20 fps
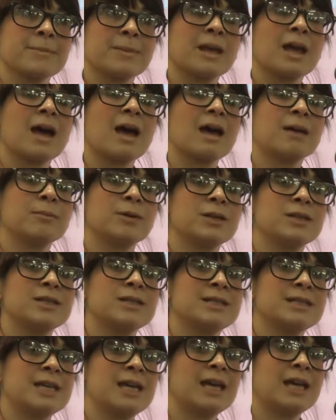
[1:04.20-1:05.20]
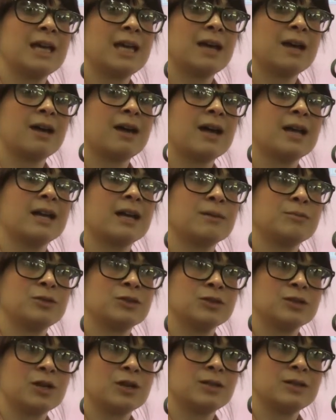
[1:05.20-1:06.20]
I'm going to sit here and I'm
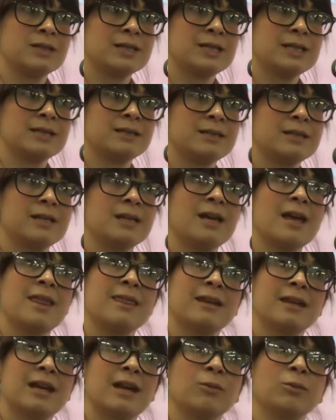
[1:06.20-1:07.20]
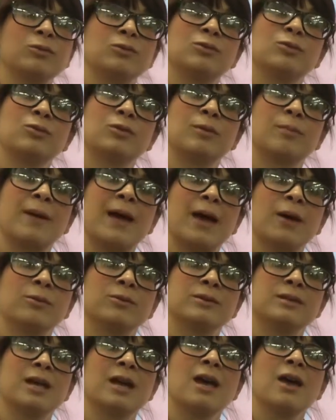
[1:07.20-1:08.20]
just going to listen, and then I will talk about
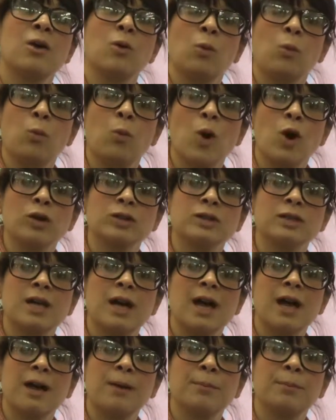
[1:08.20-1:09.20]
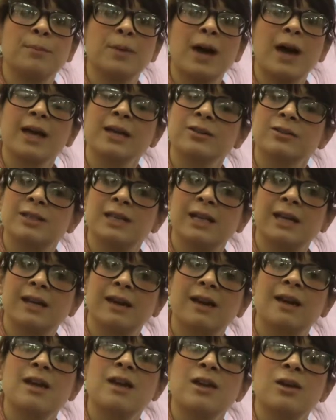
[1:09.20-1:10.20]
what I could hear
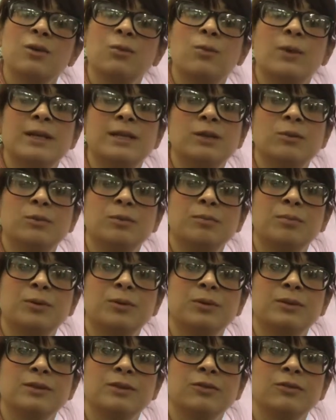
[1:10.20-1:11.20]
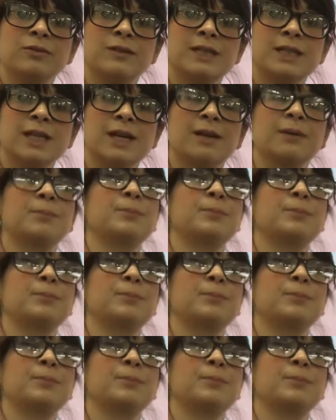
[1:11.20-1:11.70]
when you unpause your video.